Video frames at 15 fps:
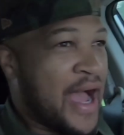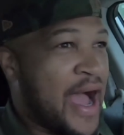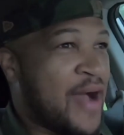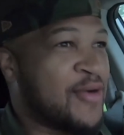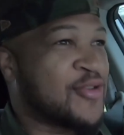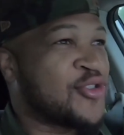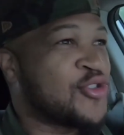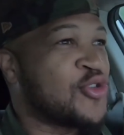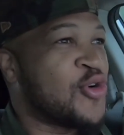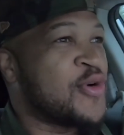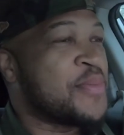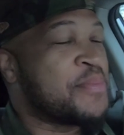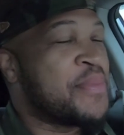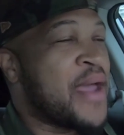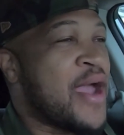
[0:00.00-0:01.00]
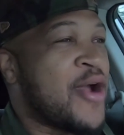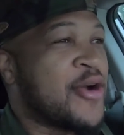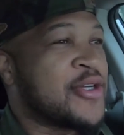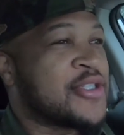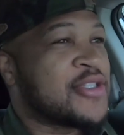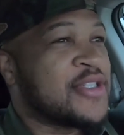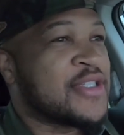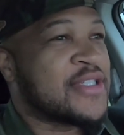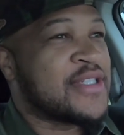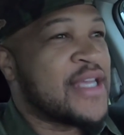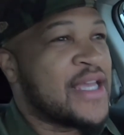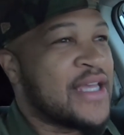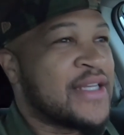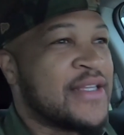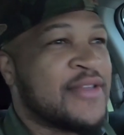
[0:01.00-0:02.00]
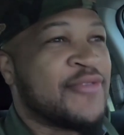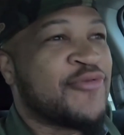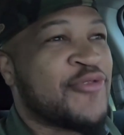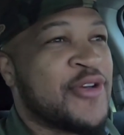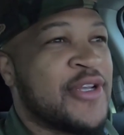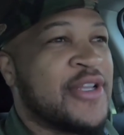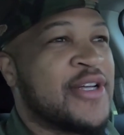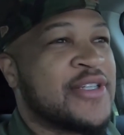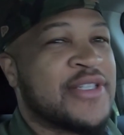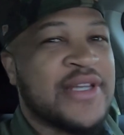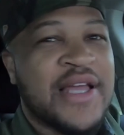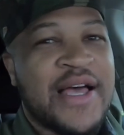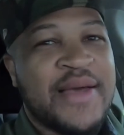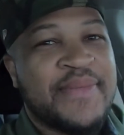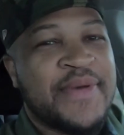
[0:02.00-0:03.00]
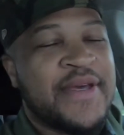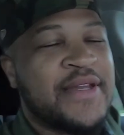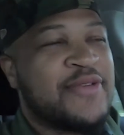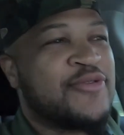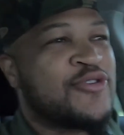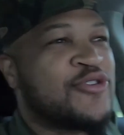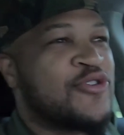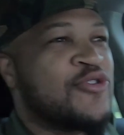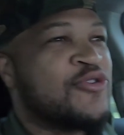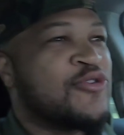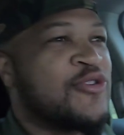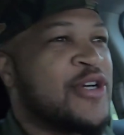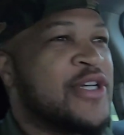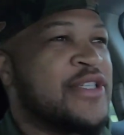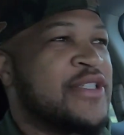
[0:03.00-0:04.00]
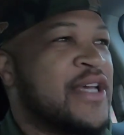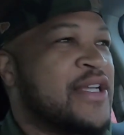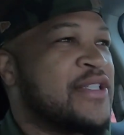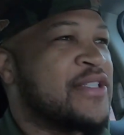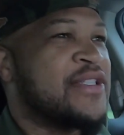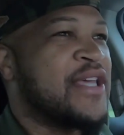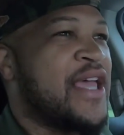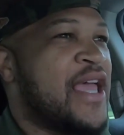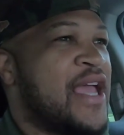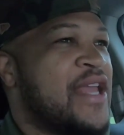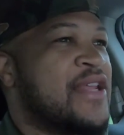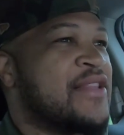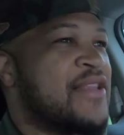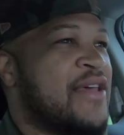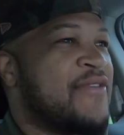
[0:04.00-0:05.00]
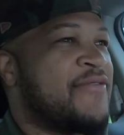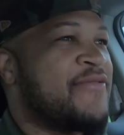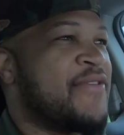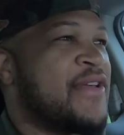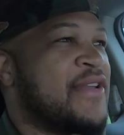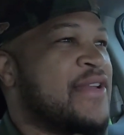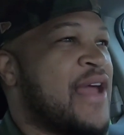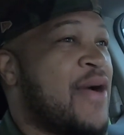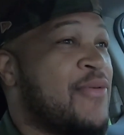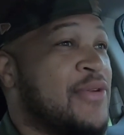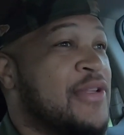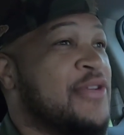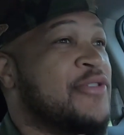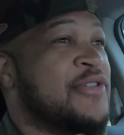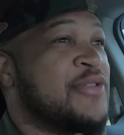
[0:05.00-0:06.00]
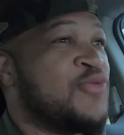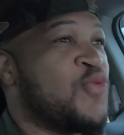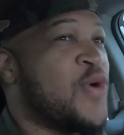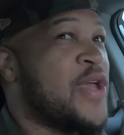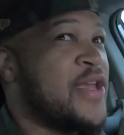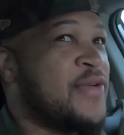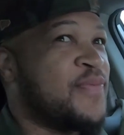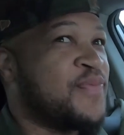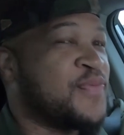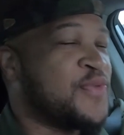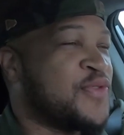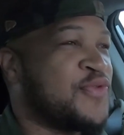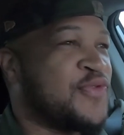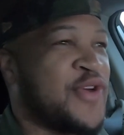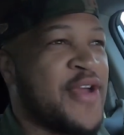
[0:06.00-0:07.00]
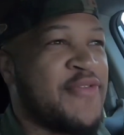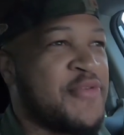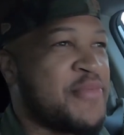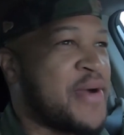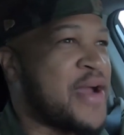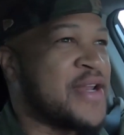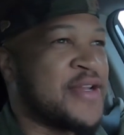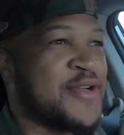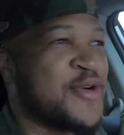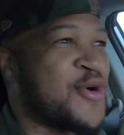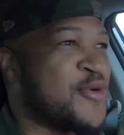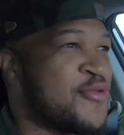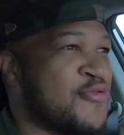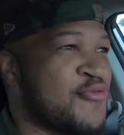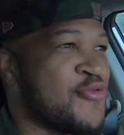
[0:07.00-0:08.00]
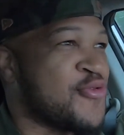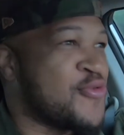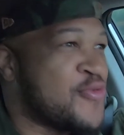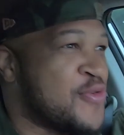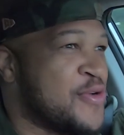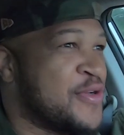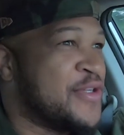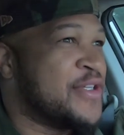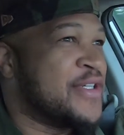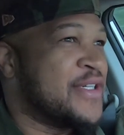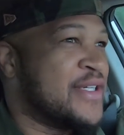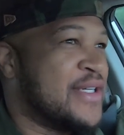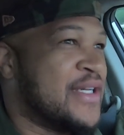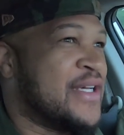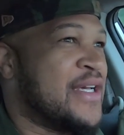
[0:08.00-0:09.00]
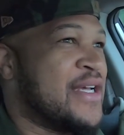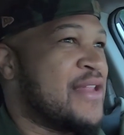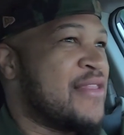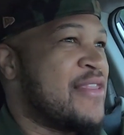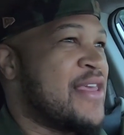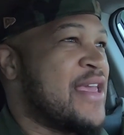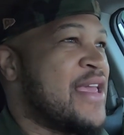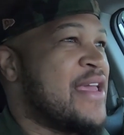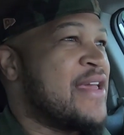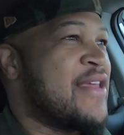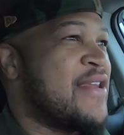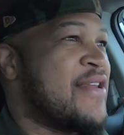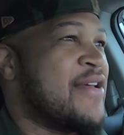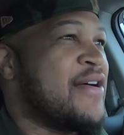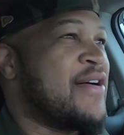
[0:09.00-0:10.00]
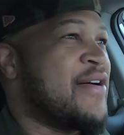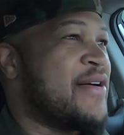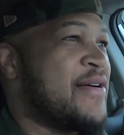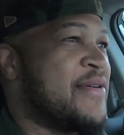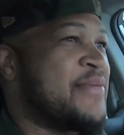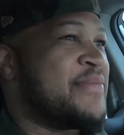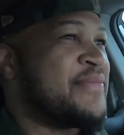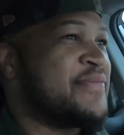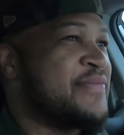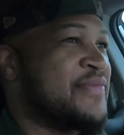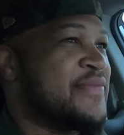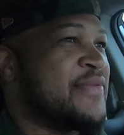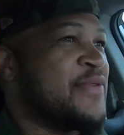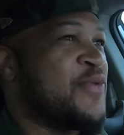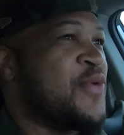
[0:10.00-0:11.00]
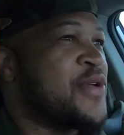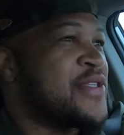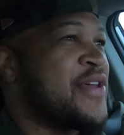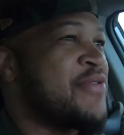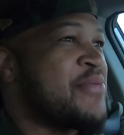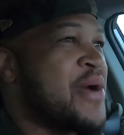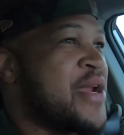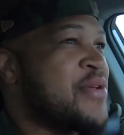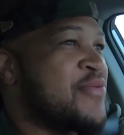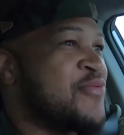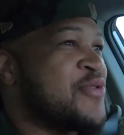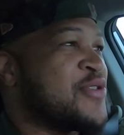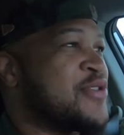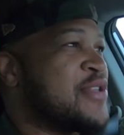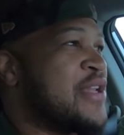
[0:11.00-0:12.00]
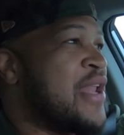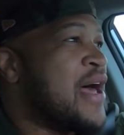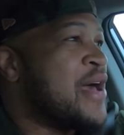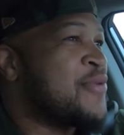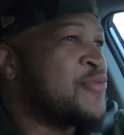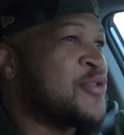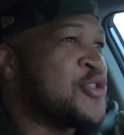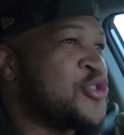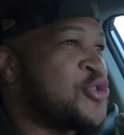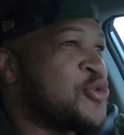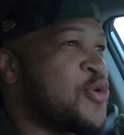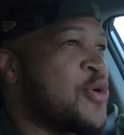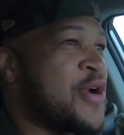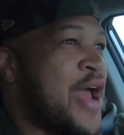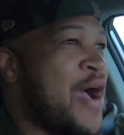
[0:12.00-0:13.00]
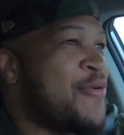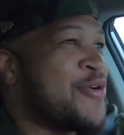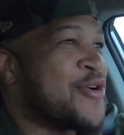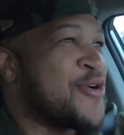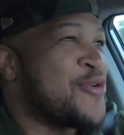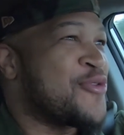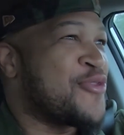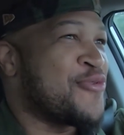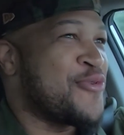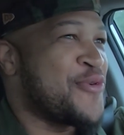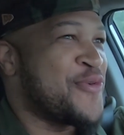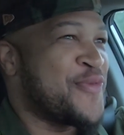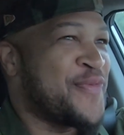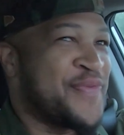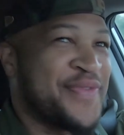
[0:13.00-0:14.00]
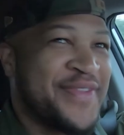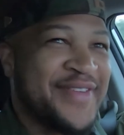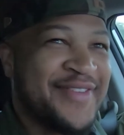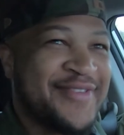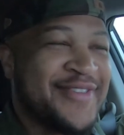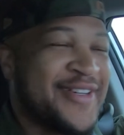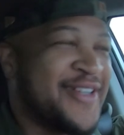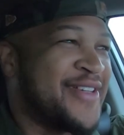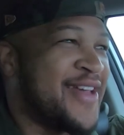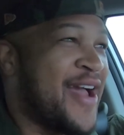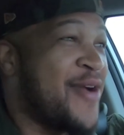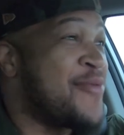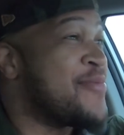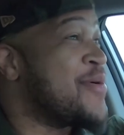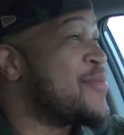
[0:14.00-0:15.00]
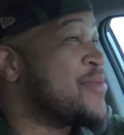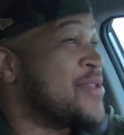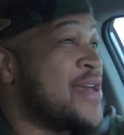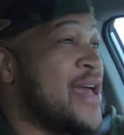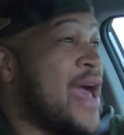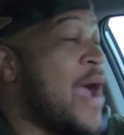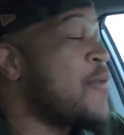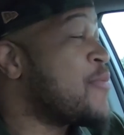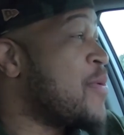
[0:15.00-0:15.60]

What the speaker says: I was so embarrassed to stand in the free lunch line, man. It was so crazy. I just hated that feeling. I would literally wait for everybody to go through. And then once the line was short, I would go through, right? I remember that. I